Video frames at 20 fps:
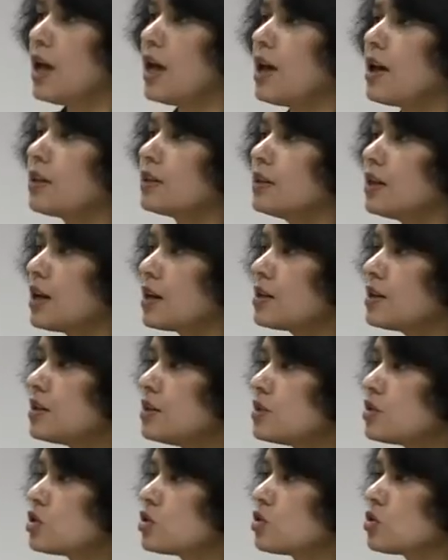and that
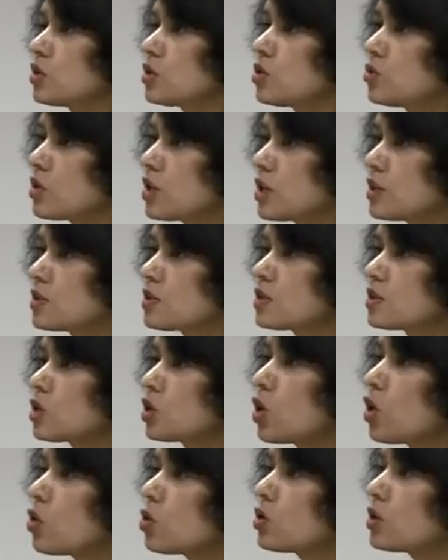needs to address
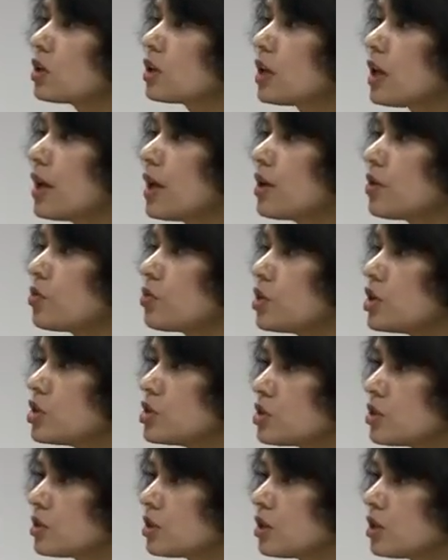local and
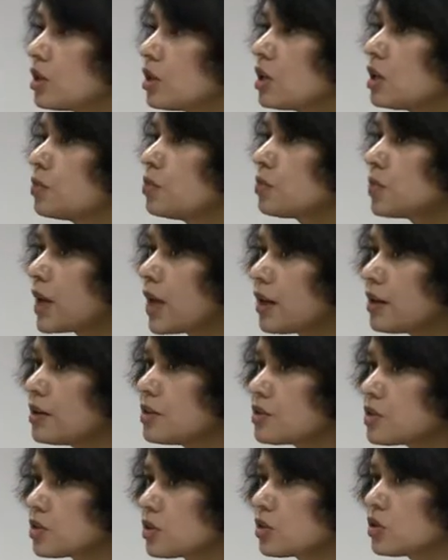regional
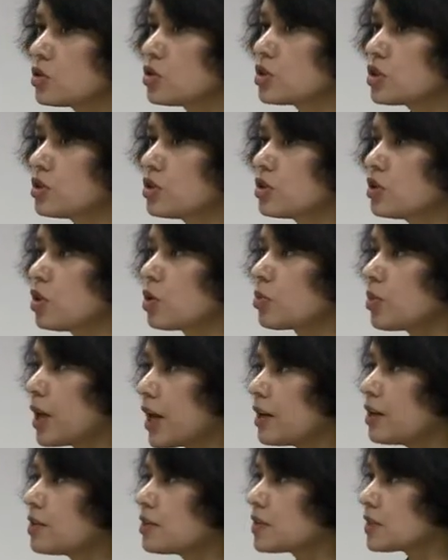planning solution or
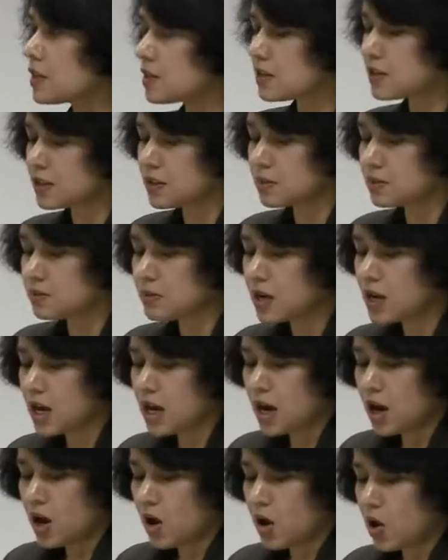planning system.
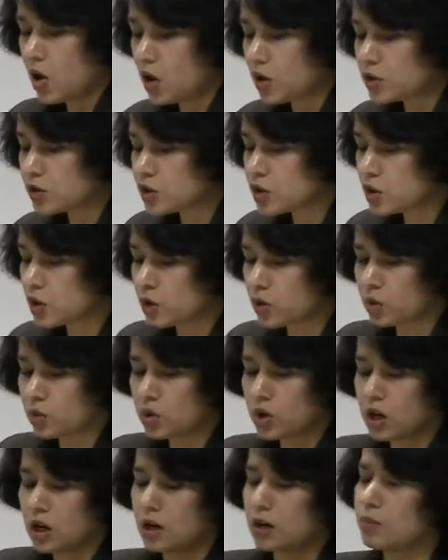
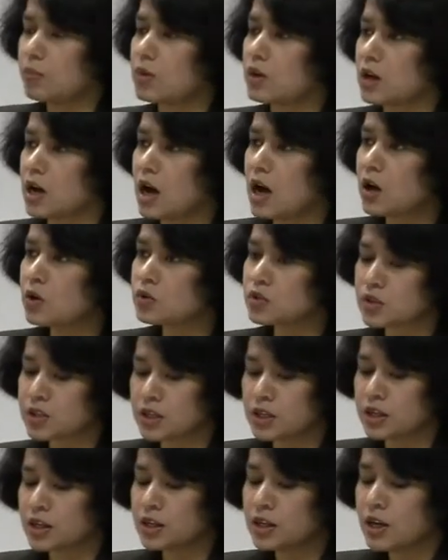Also,
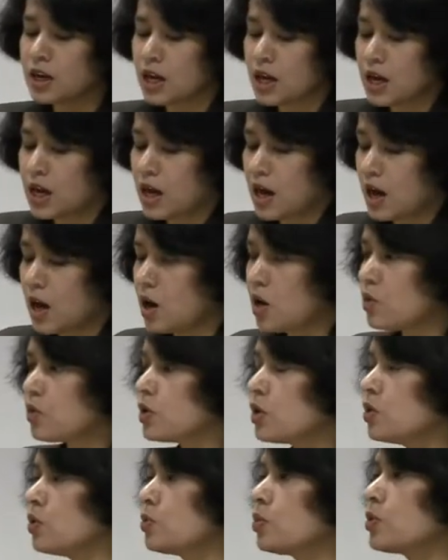housing, how
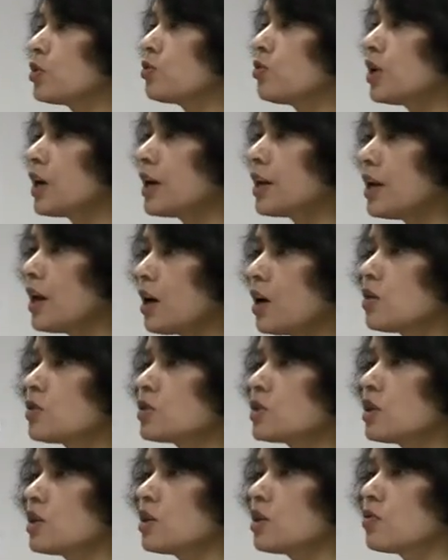you provide
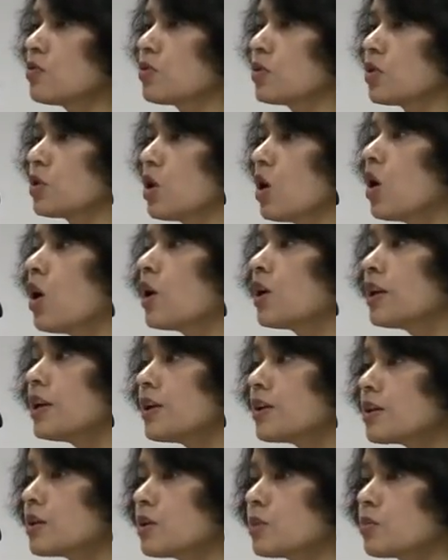housing for all
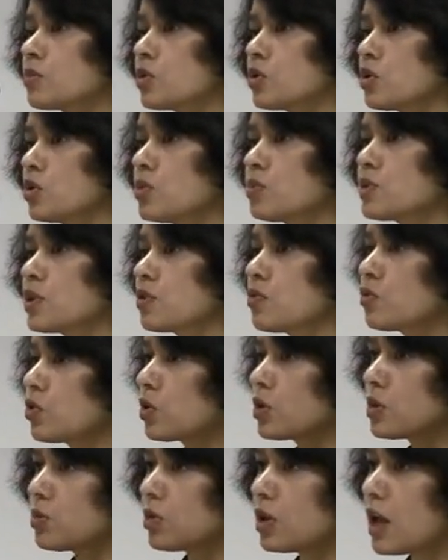income groups,
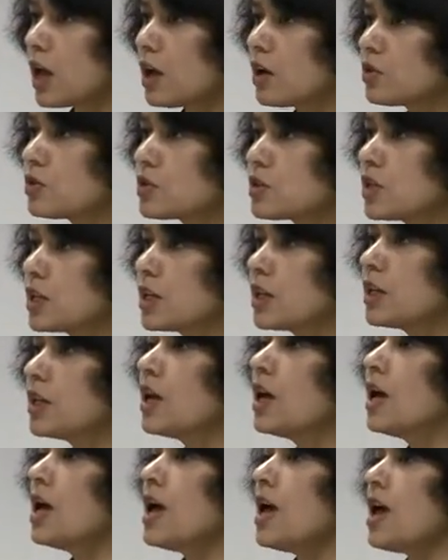affordable housing,
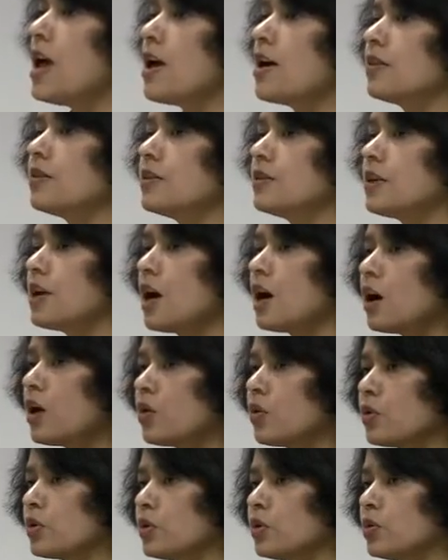and then
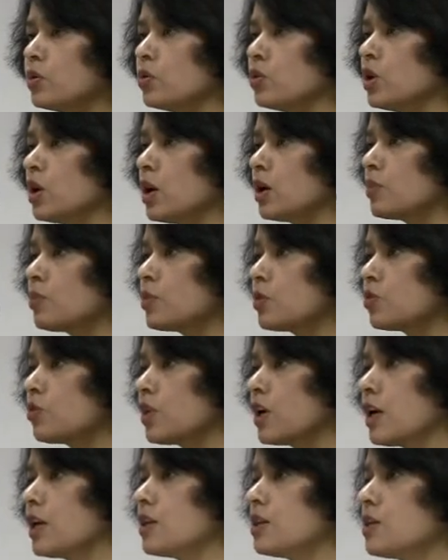how you
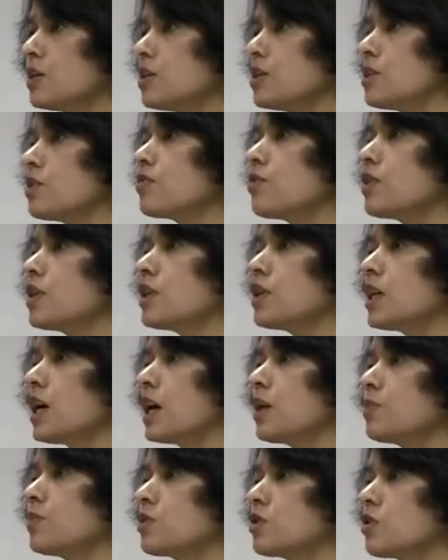provide different
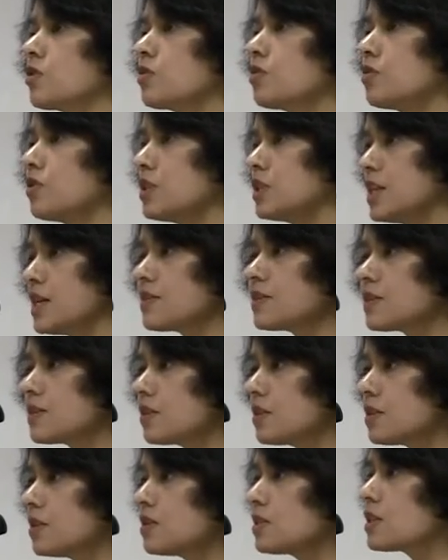types of
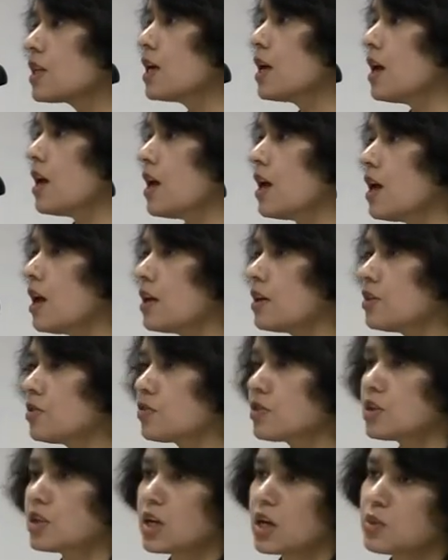densities and
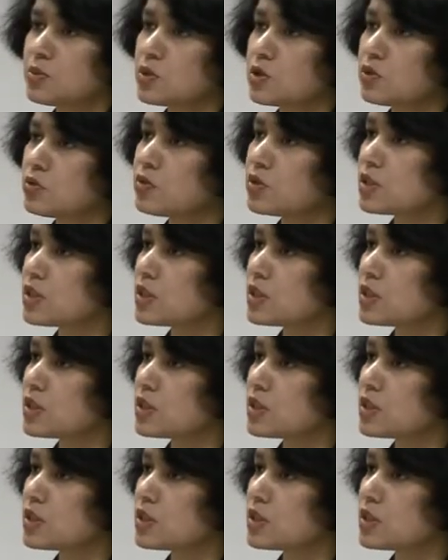different types of